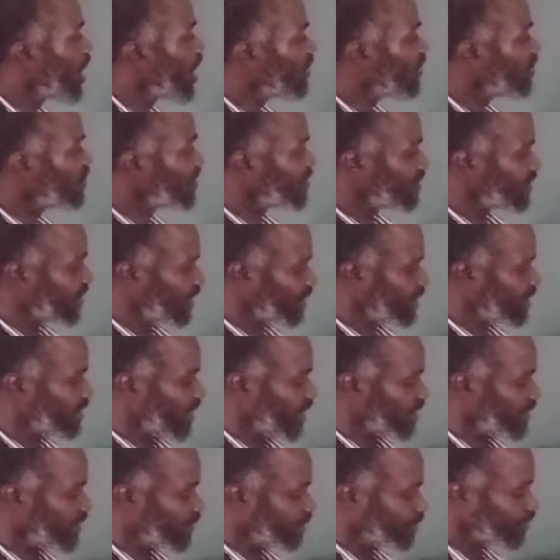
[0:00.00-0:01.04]
having said
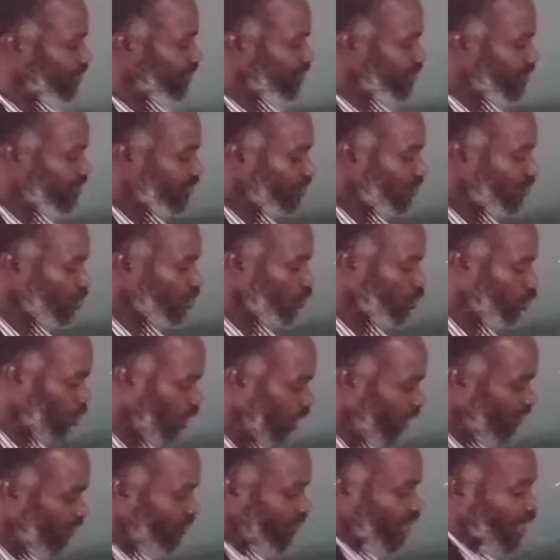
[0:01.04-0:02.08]
that, so
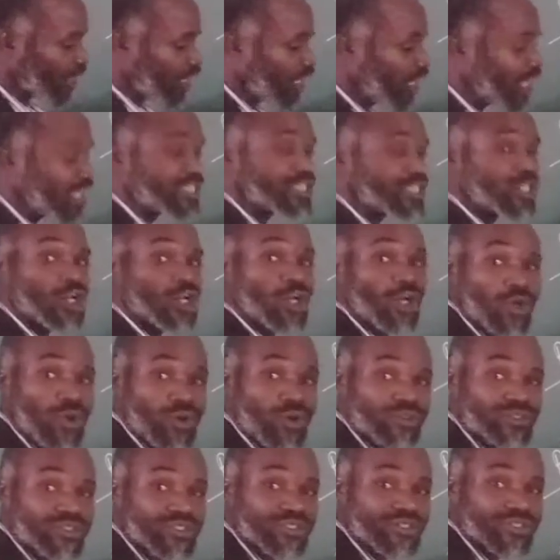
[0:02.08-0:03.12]
if the key is
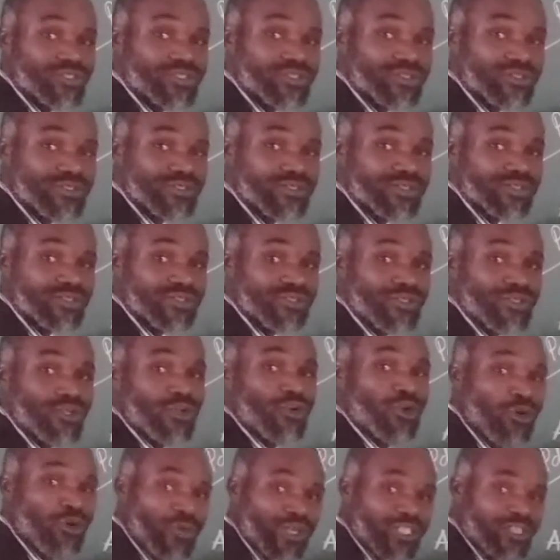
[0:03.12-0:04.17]
closed,
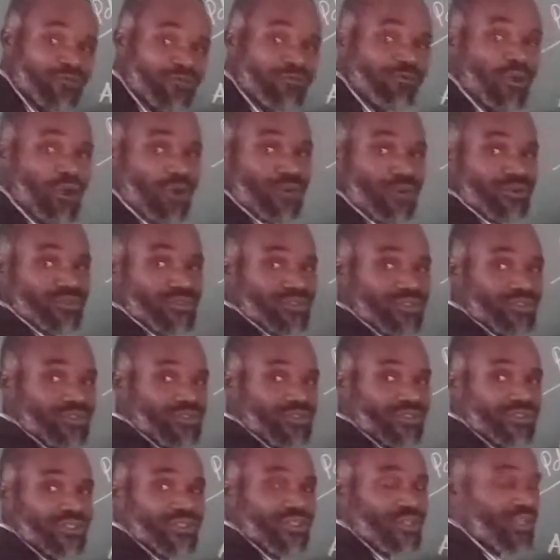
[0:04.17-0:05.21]
current
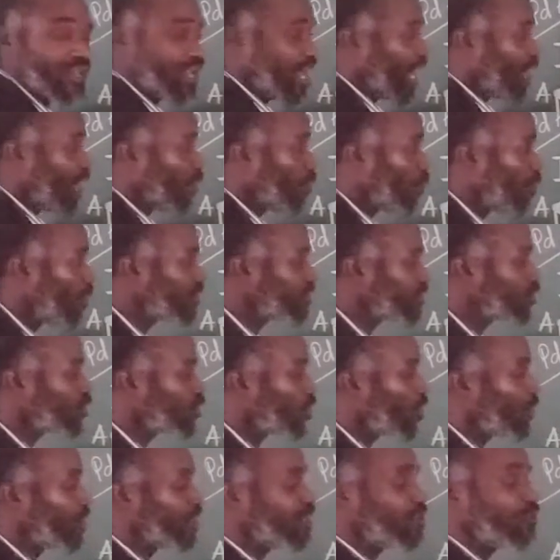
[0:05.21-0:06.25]
flows. And once
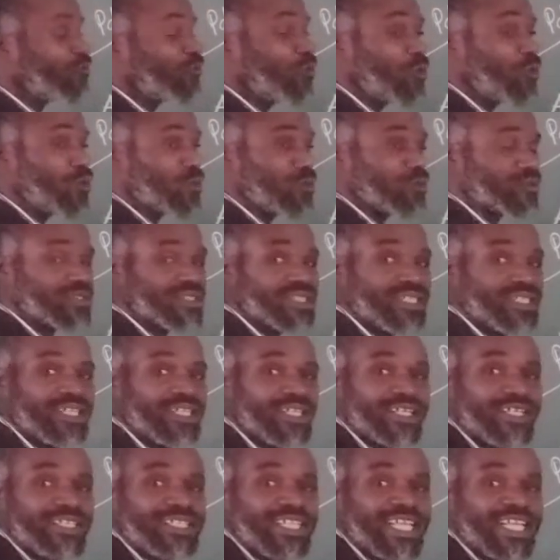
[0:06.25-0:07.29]
current
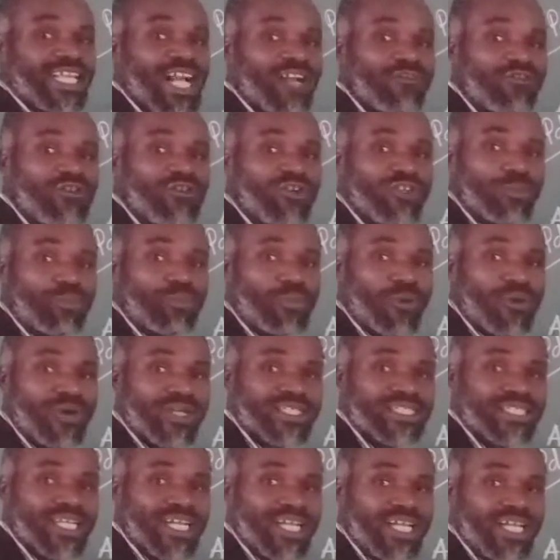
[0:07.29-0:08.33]
flows, the galvanometer
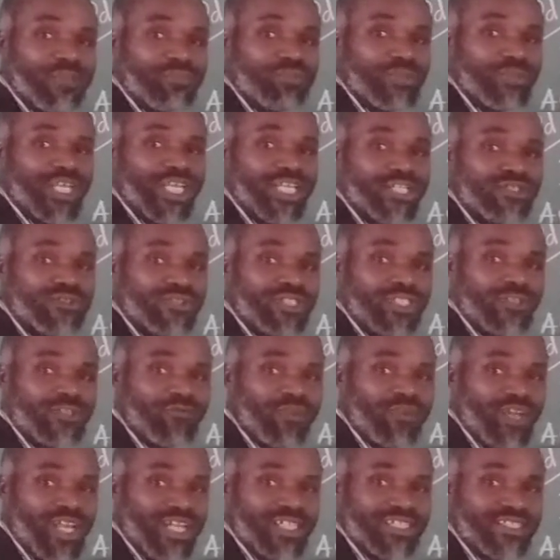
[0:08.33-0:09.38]
pointer begins to
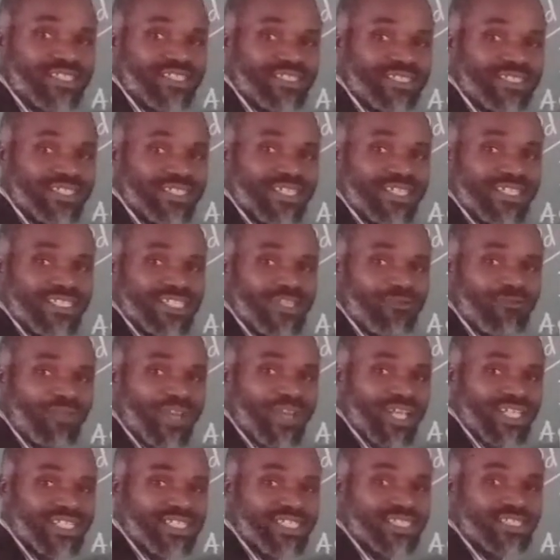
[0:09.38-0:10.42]

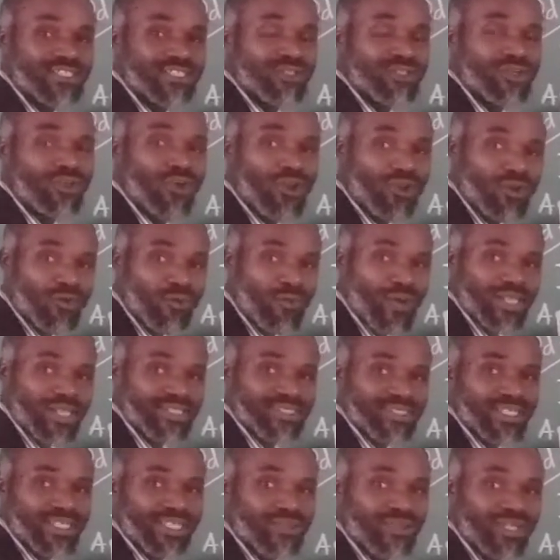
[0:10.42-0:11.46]
deflect
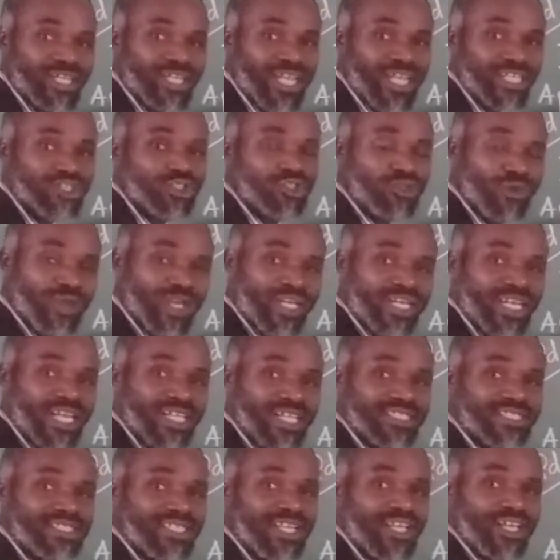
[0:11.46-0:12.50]
clockwise, okay, showing
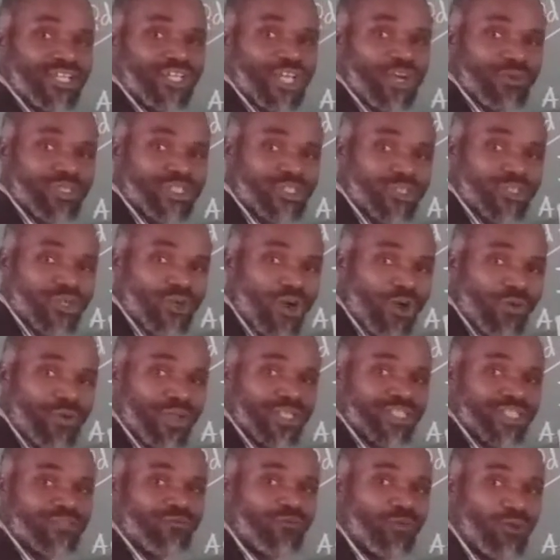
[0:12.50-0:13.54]
that there is
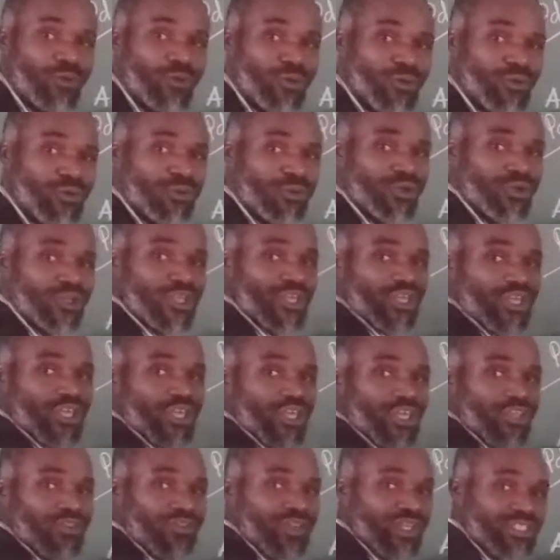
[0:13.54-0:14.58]
current flow
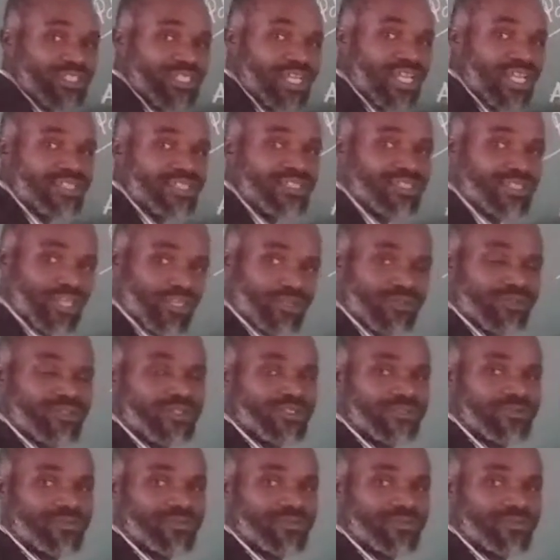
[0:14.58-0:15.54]
in the entire circuit.